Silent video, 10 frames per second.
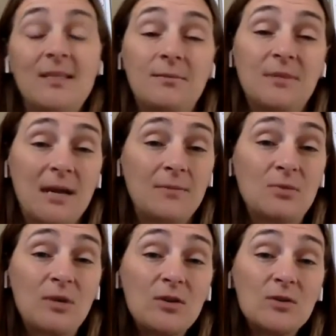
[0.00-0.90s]
Sometimes
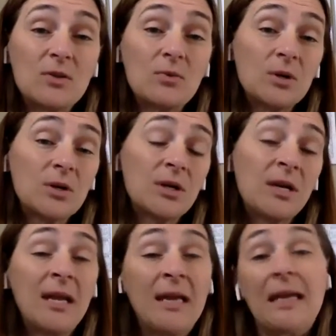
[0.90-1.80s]
we use the word
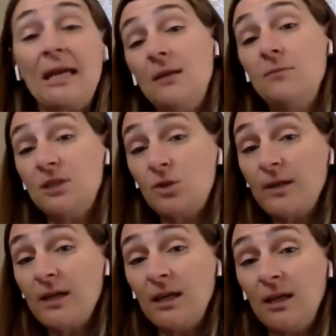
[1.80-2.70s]
in
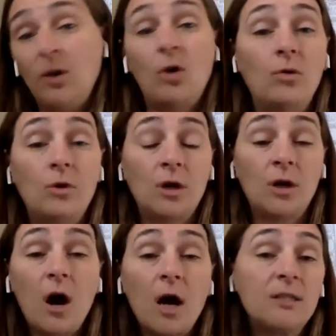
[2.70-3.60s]
between,
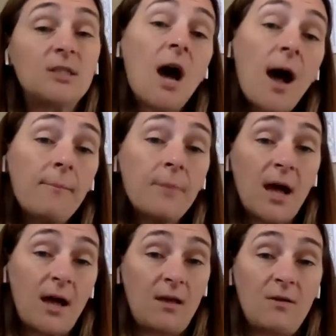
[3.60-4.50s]
or on top
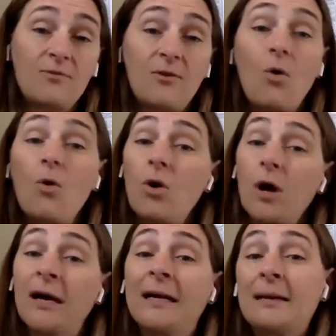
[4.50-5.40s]
of,
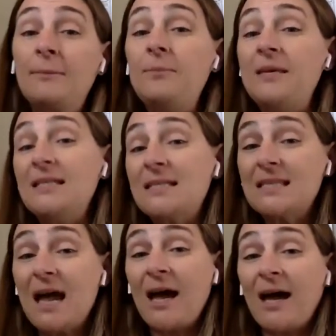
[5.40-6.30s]
or
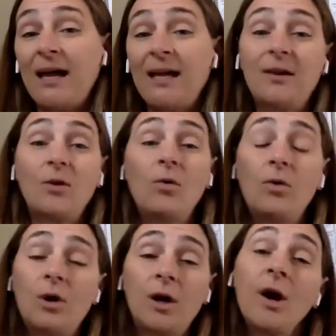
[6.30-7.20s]
beside,
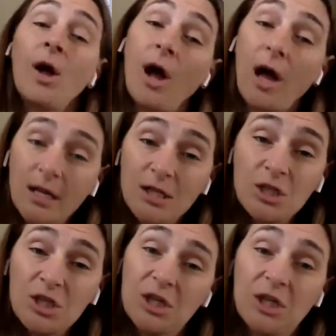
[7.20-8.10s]
or
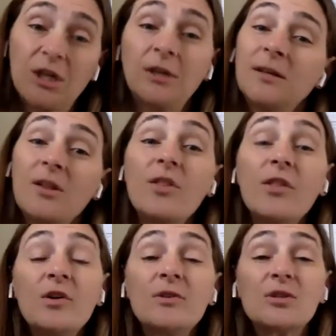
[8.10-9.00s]
under.
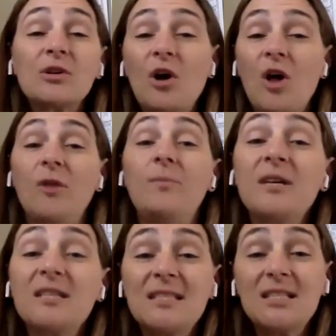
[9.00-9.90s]
Those are called
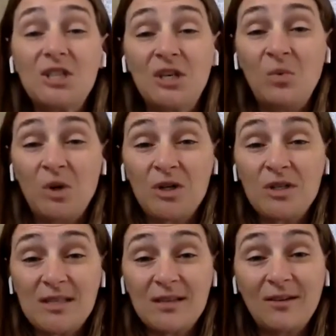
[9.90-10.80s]
position
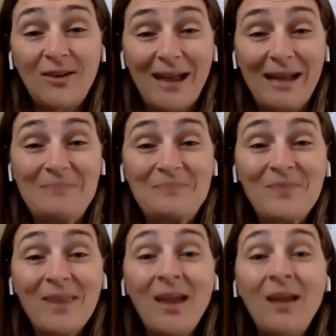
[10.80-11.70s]
words, okay?
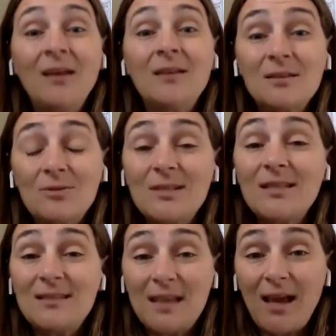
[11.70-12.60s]
So
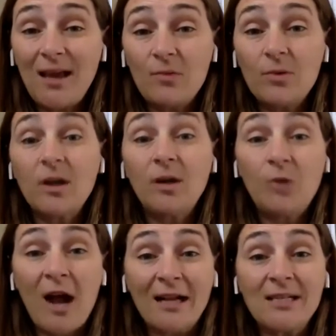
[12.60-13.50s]
today we're going
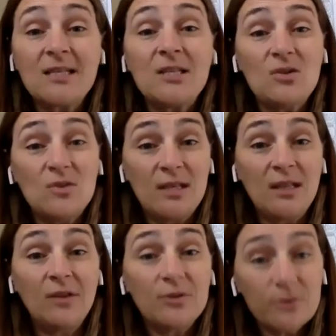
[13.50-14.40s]
to practice
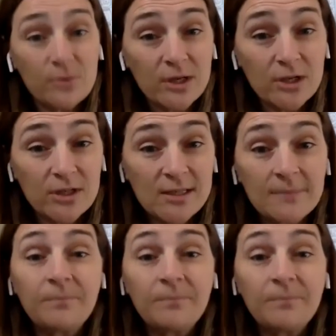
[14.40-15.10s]
using those words.